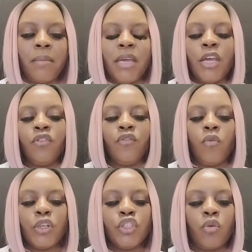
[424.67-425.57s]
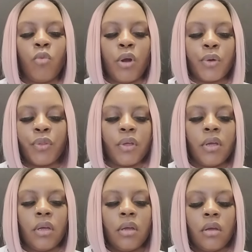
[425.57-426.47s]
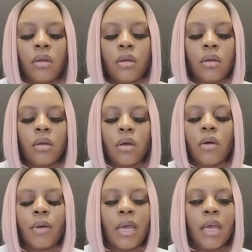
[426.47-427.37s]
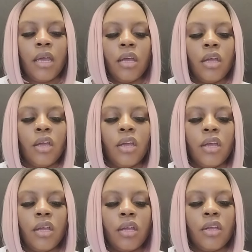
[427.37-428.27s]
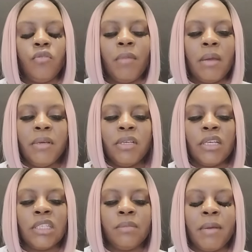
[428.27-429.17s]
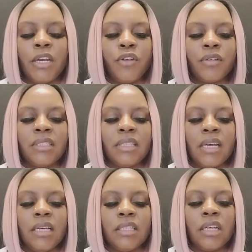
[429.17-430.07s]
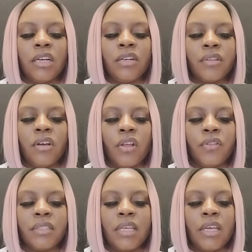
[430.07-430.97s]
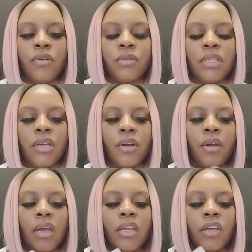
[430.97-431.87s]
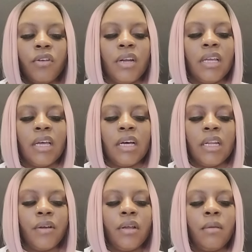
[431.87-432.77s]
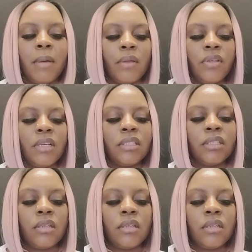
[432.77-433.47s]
paying you for what you're worth. Okay? You may be expanding your studies, other skills here. You're going to get clarity about this.